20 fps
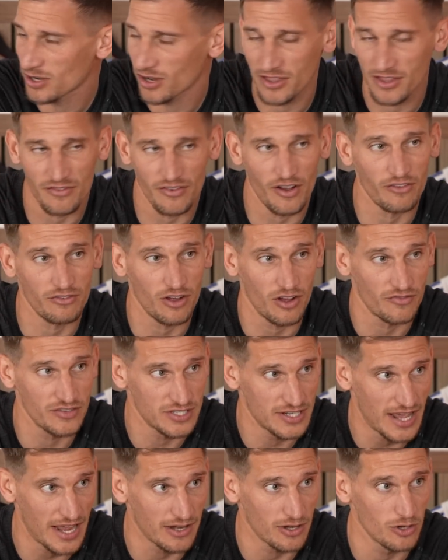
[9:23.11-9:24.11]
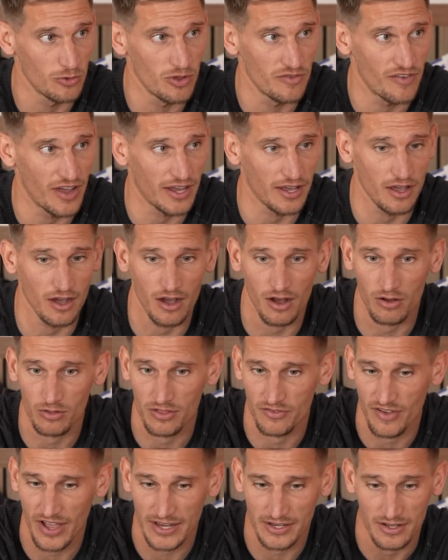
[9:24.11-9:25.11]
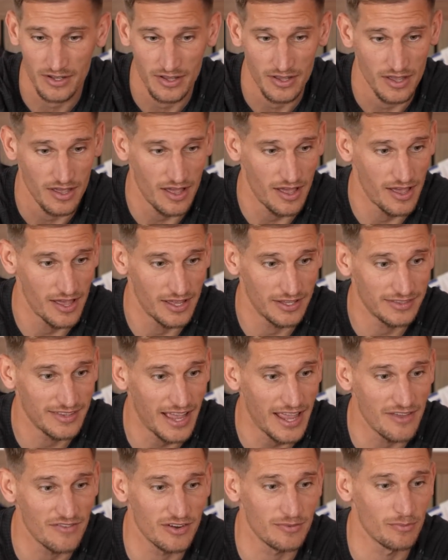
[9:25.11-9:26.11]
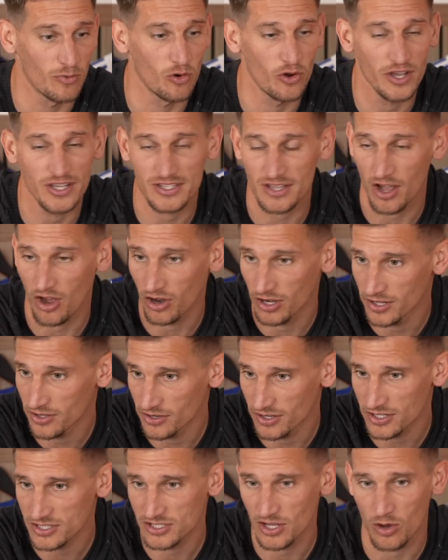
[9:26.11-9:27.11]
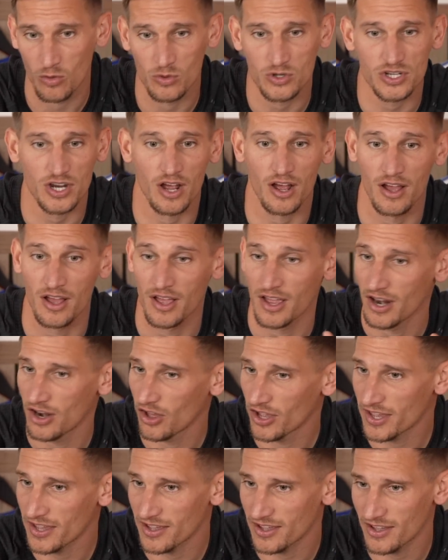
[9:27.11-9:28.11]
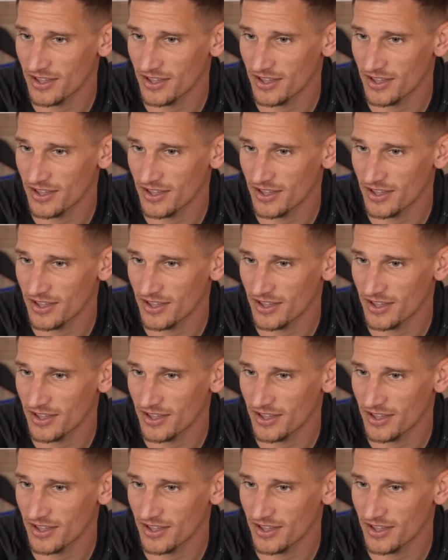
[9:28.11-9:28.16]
Like they've obviously had Louis van Gaal, they've had David Moyes, Ole Gunnar Solskjaer, like